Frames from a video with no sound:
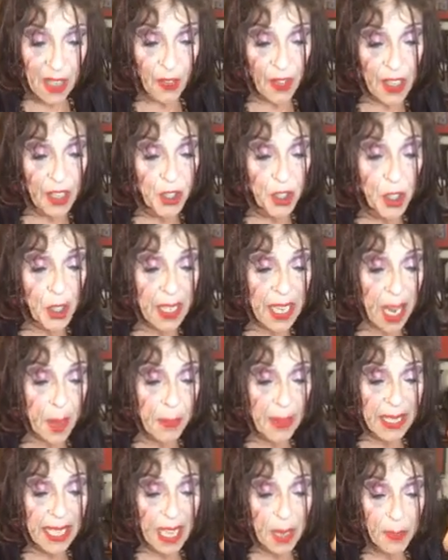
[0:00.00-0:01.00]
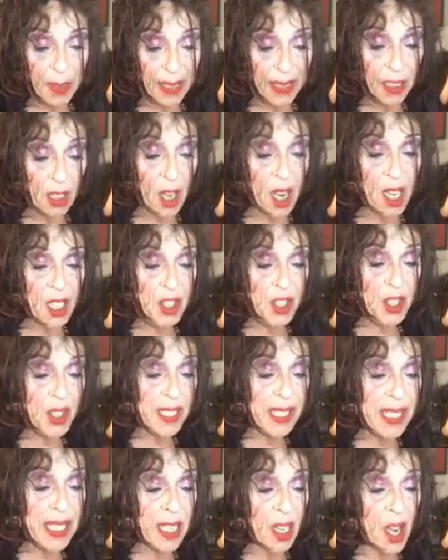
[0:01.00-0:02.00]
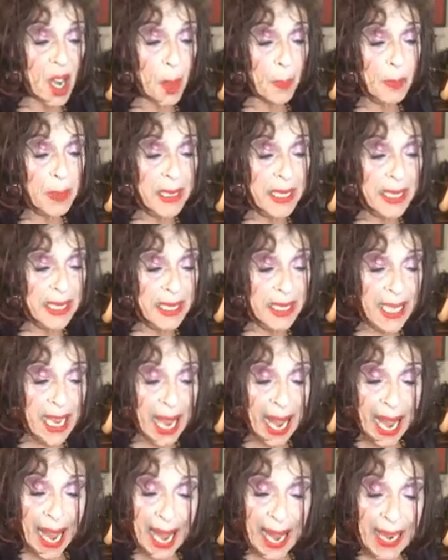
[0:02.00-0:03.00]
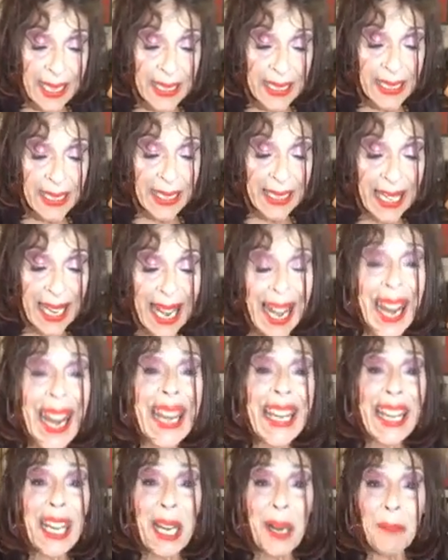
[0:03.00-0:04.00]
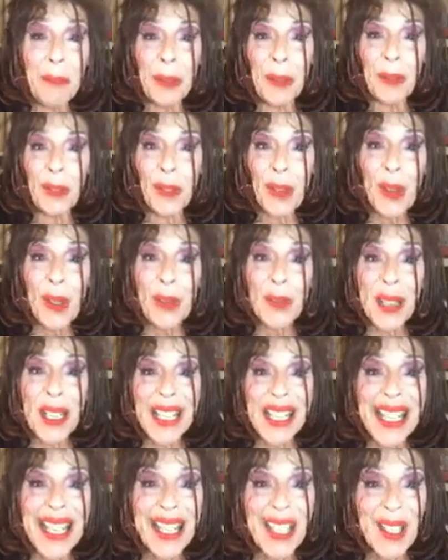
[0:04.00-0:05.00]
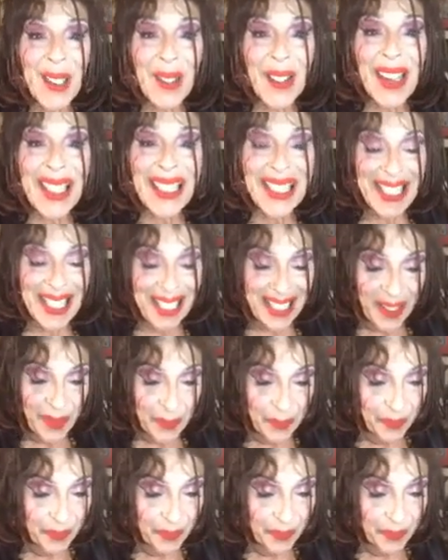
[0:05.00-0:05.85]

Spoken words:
Eventually, I became unconsciously competent handling any performance situation.